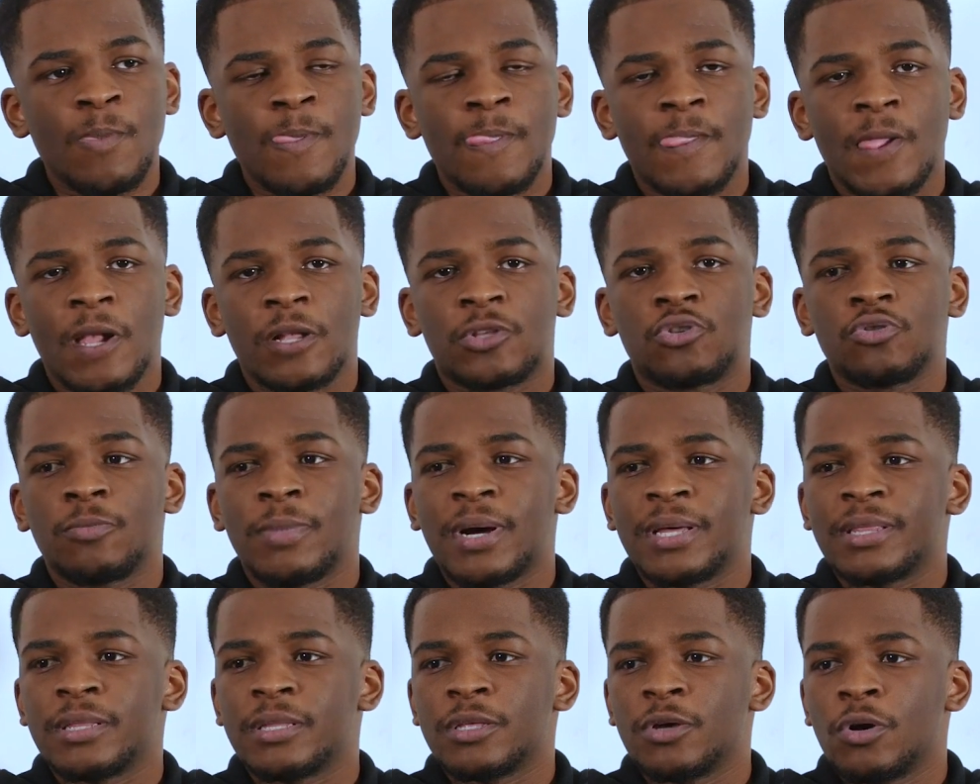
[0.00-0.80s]
And we're talking
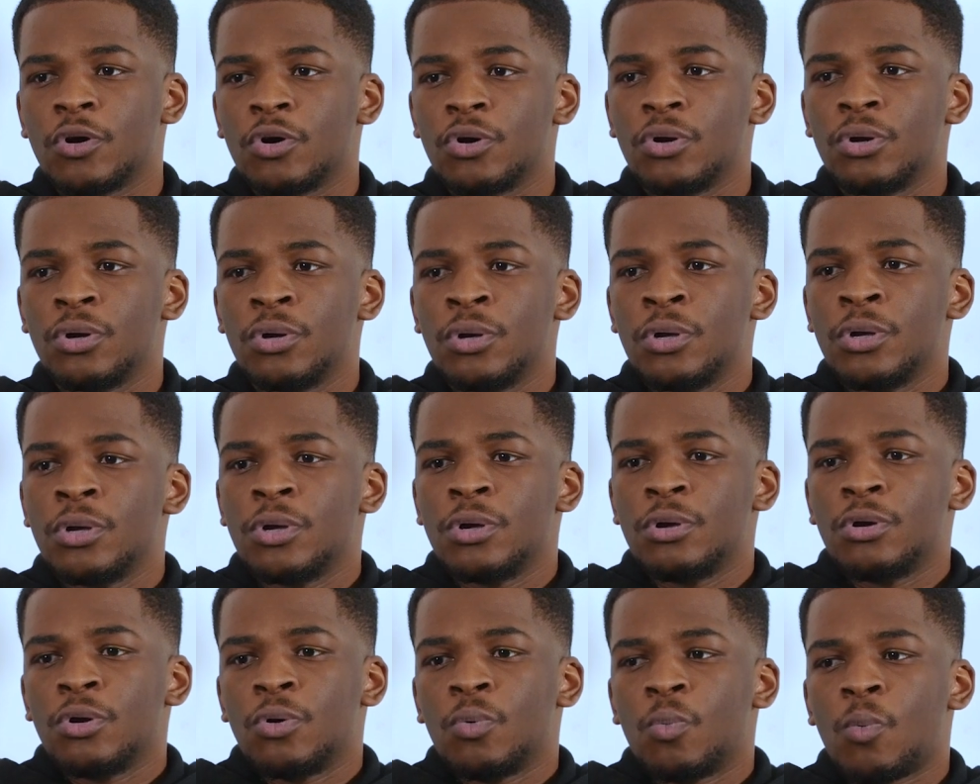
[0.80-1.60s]
about
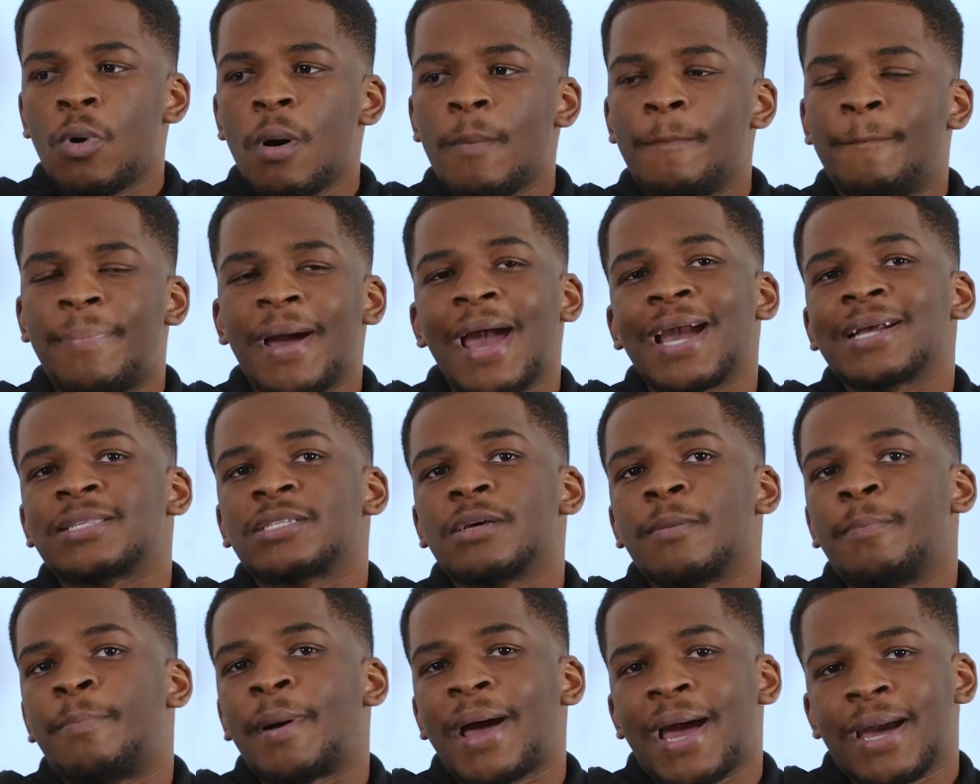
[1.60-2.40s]
what
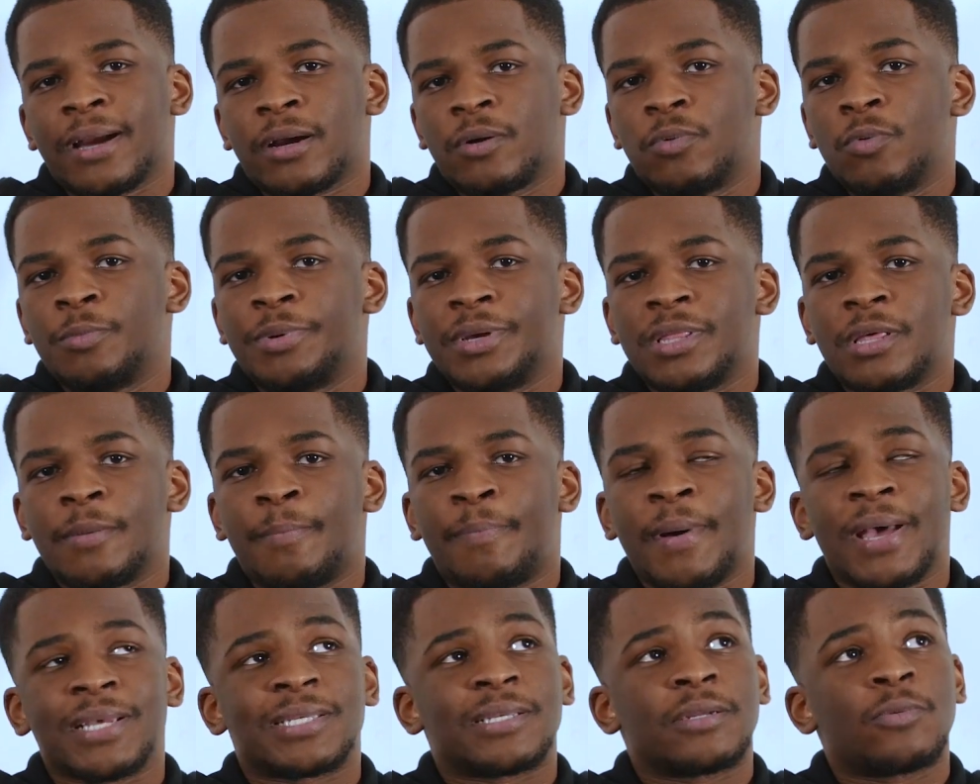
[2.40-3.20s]
back-to-back will be the
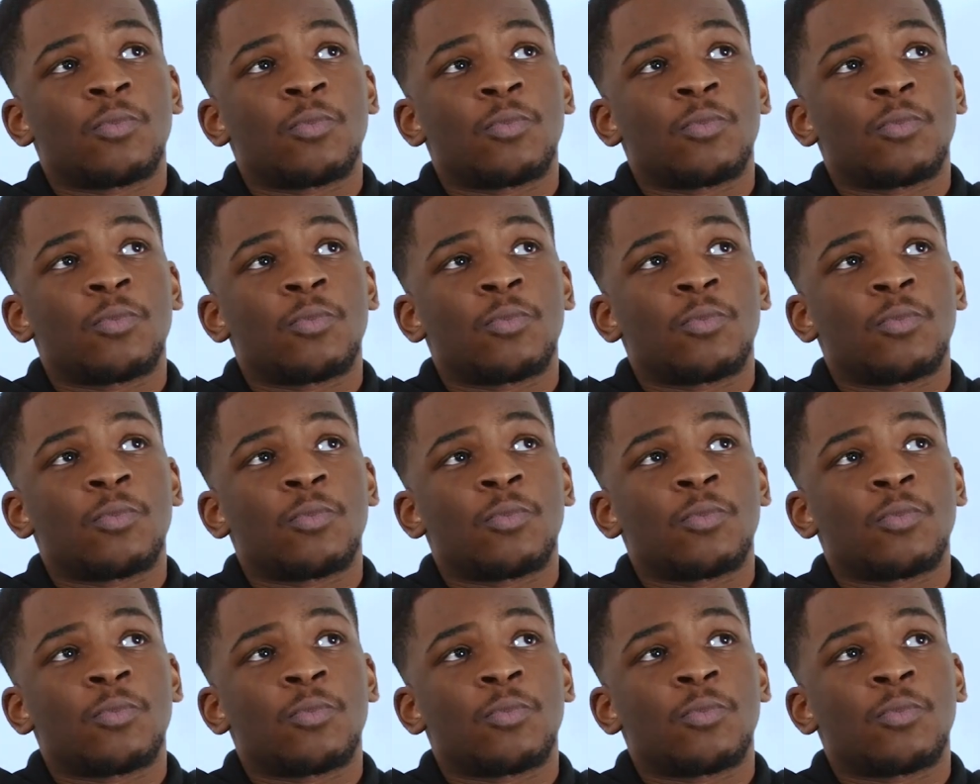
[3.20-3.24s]
best.